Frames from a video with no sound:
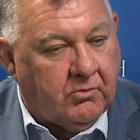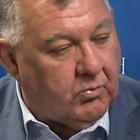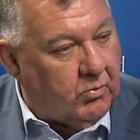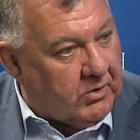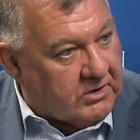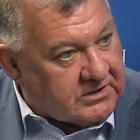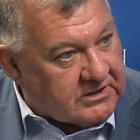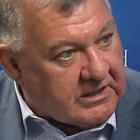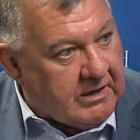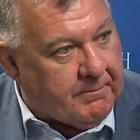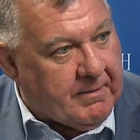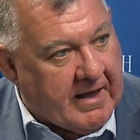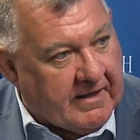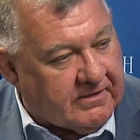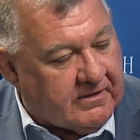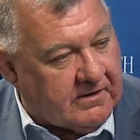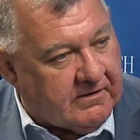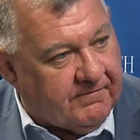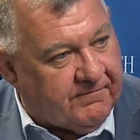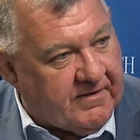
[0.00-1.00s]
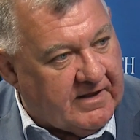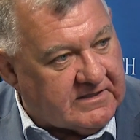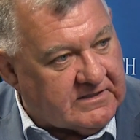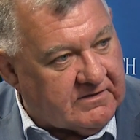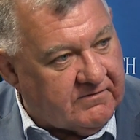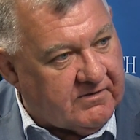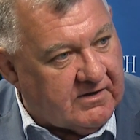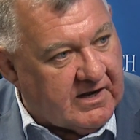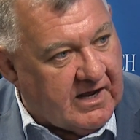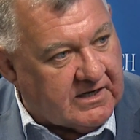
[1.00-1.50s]
wasn't about the defence
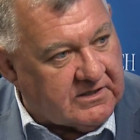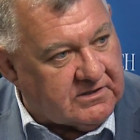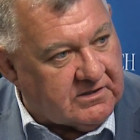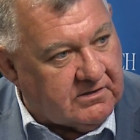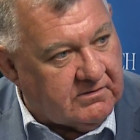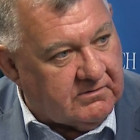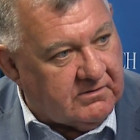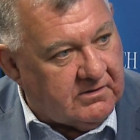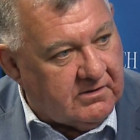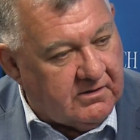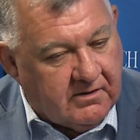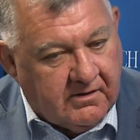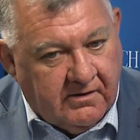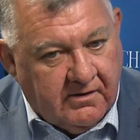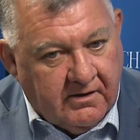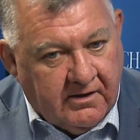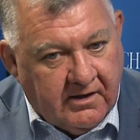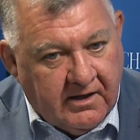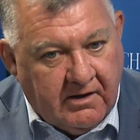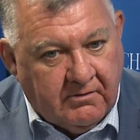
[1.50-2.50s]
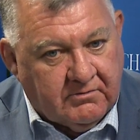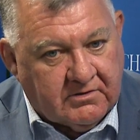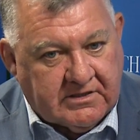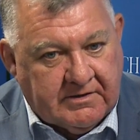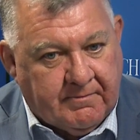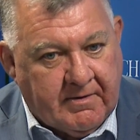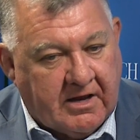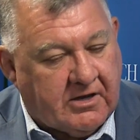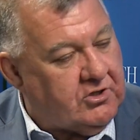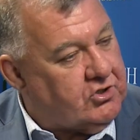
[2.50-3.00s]
of the nation. It was
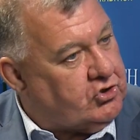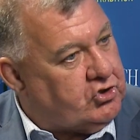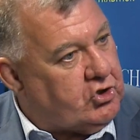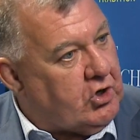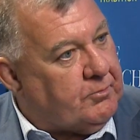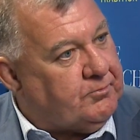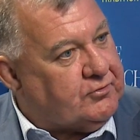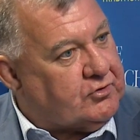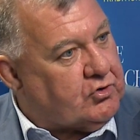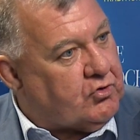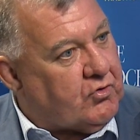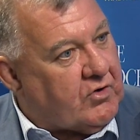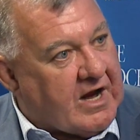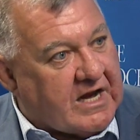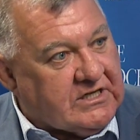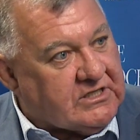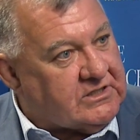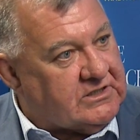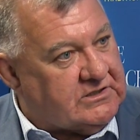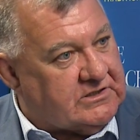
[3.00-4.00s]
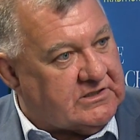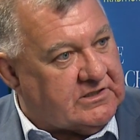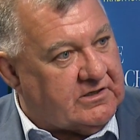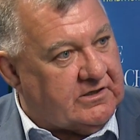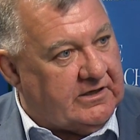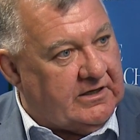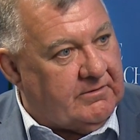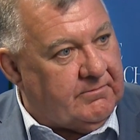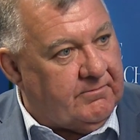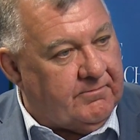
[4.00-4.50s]
about a jobs creation
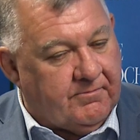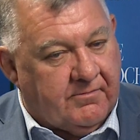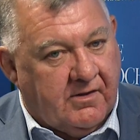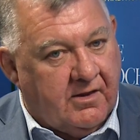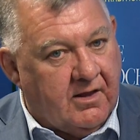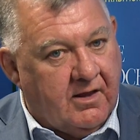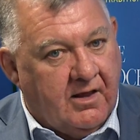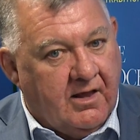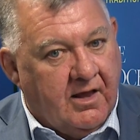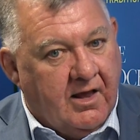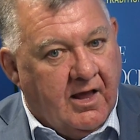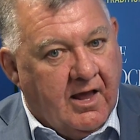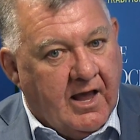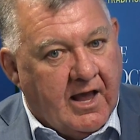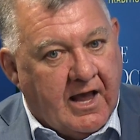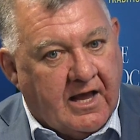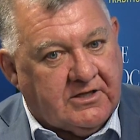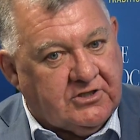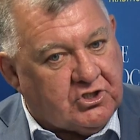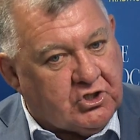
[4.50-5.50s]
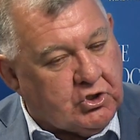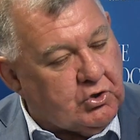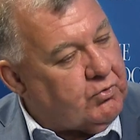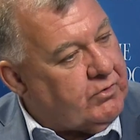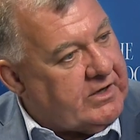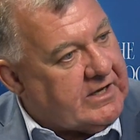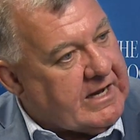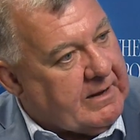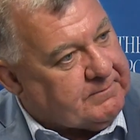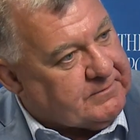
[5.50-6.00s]
scheme and
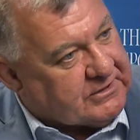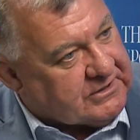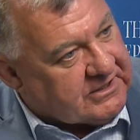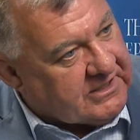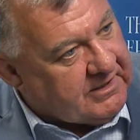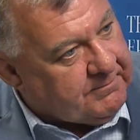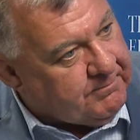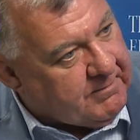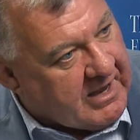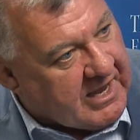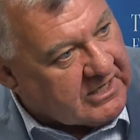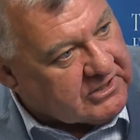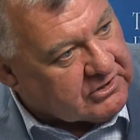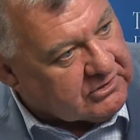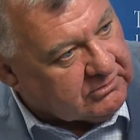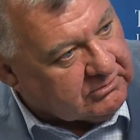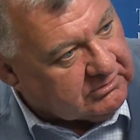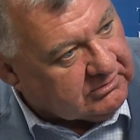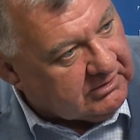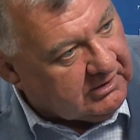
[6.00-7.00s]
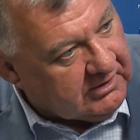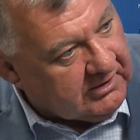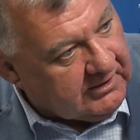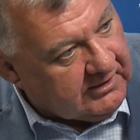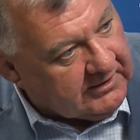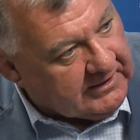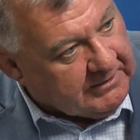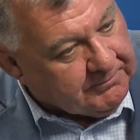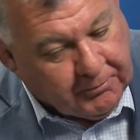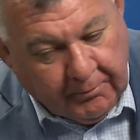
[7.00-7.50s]
shoring up marginal
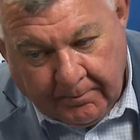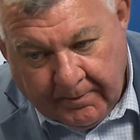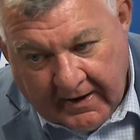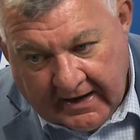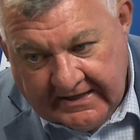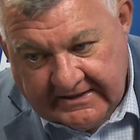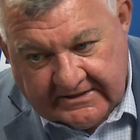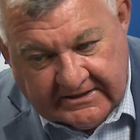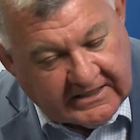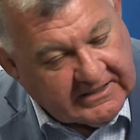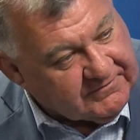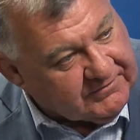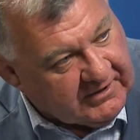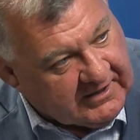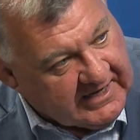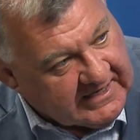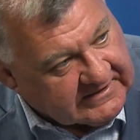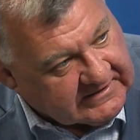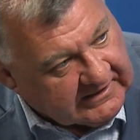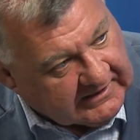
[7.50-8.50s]
Liberal Party seats for the next